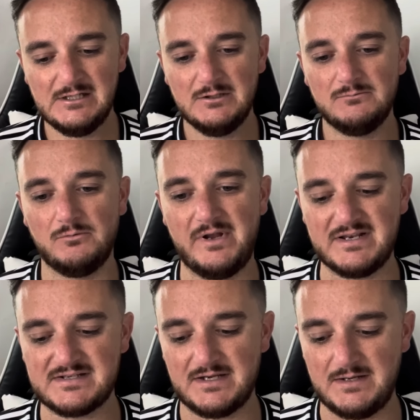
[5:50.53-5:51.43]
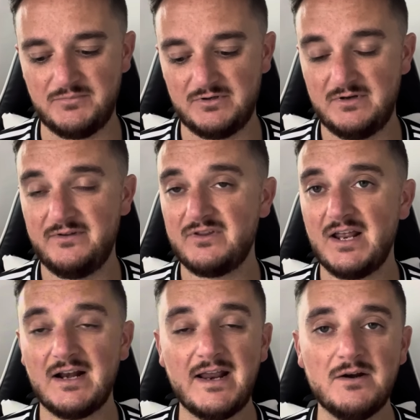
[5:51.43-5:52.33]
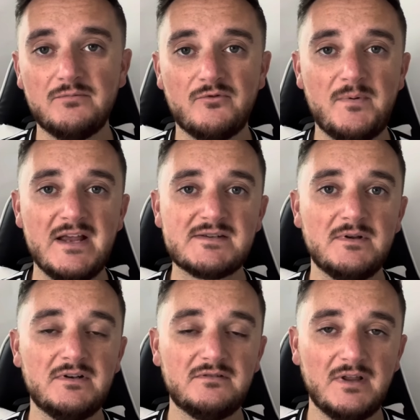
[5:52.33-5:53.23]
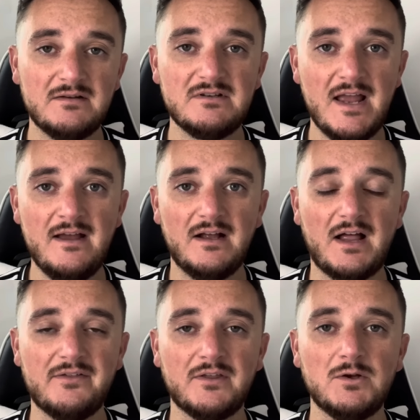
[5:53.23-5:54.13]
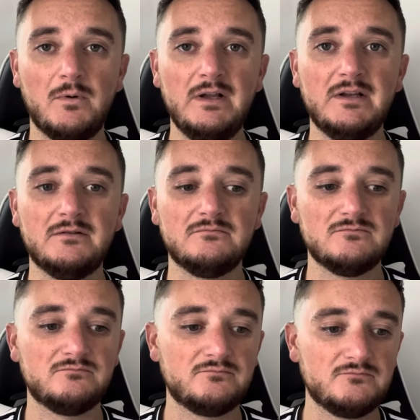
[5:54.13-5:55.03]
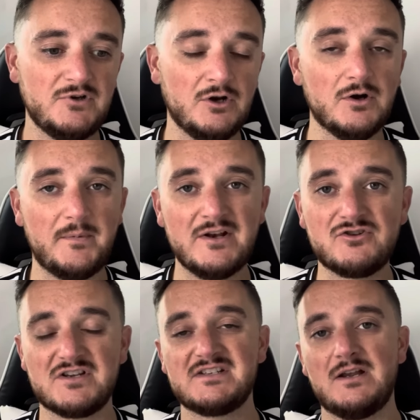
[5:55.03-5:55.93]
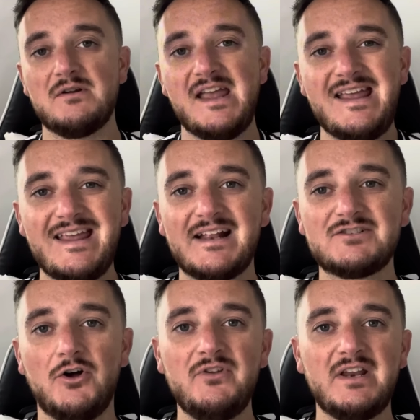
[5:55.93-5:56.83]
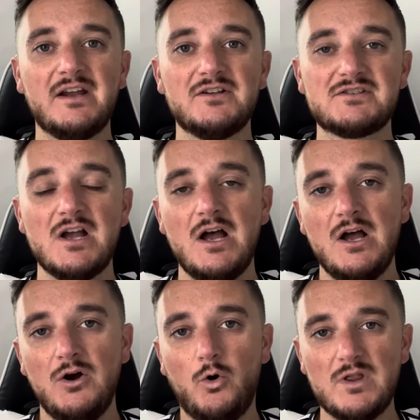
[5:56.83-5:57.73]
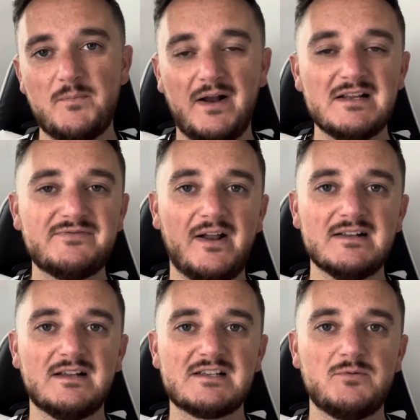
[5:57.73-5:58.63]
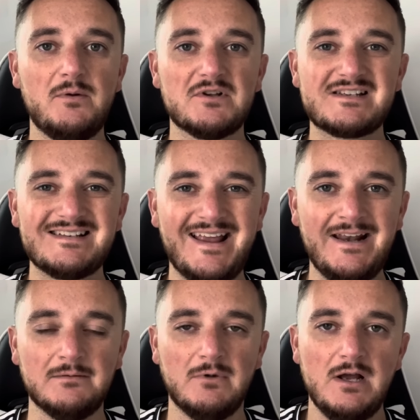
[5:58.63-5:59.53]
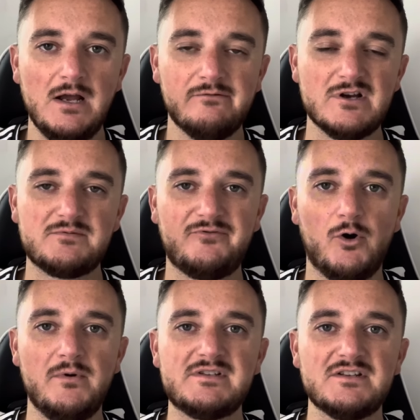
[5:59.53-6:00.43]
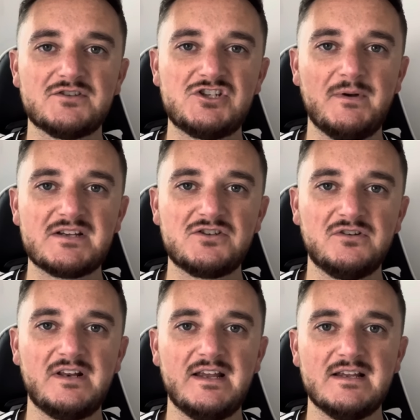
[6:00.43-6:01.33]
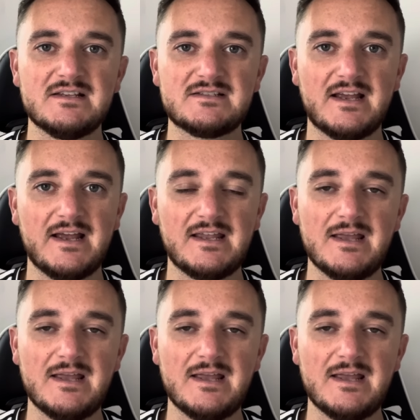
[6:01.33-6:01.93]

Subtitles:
We'll wait and see. But if they get a line-up replacement, then yeah, I think they will. And, you know, it'll be interesting to see how gay he gets on the day, because all the Palace fans last week were slating him for his performance in Super Sunday's game